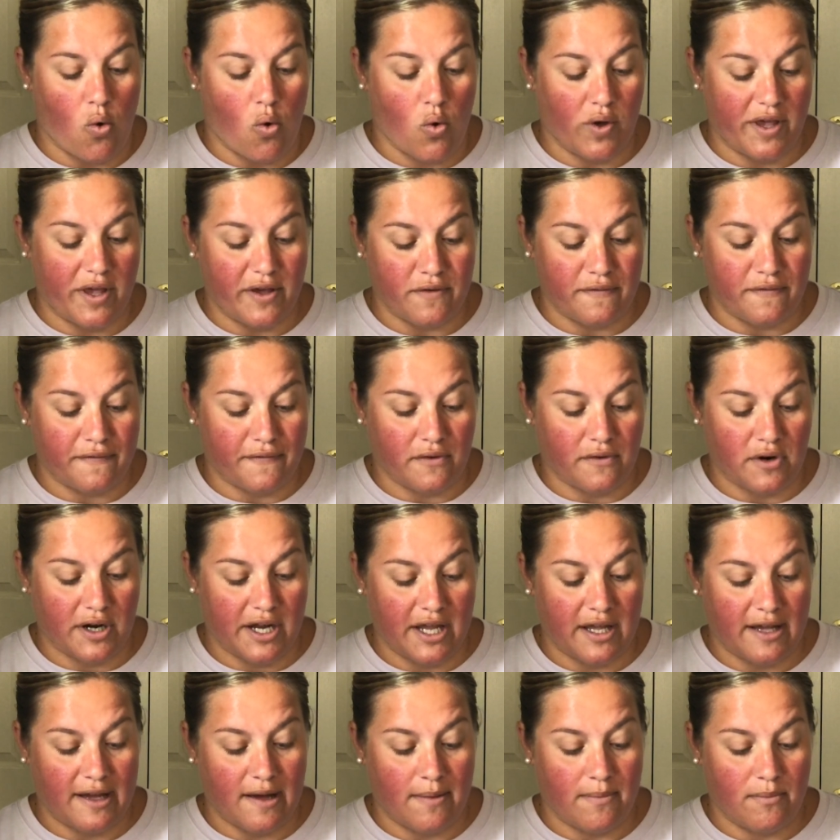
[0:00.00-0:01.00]

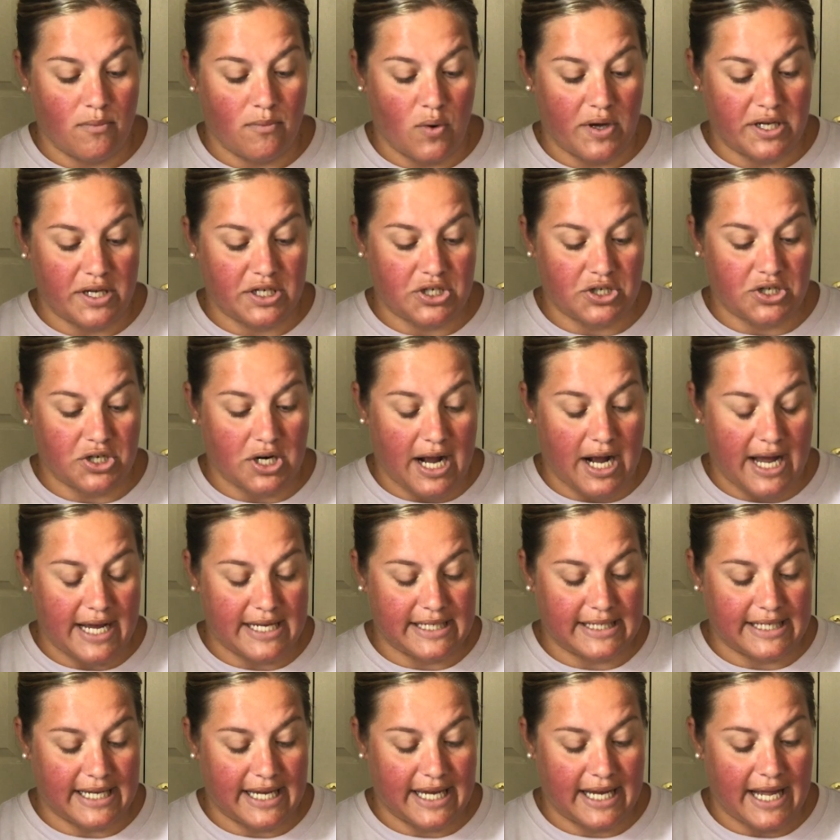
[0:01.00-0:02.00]
oil-free,
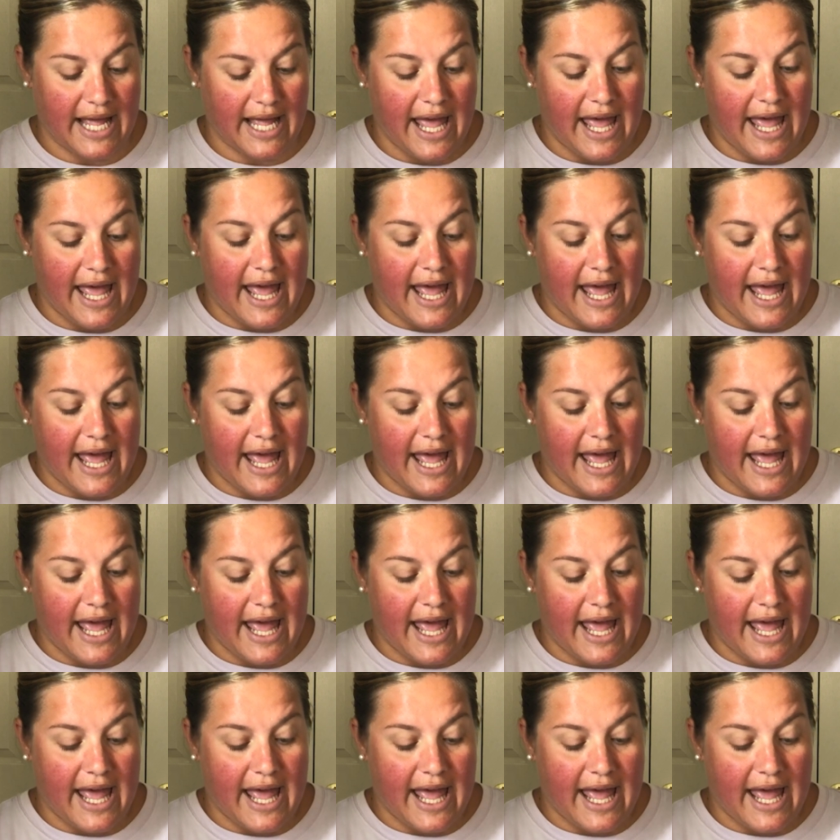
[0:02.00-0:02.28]
moisturizing,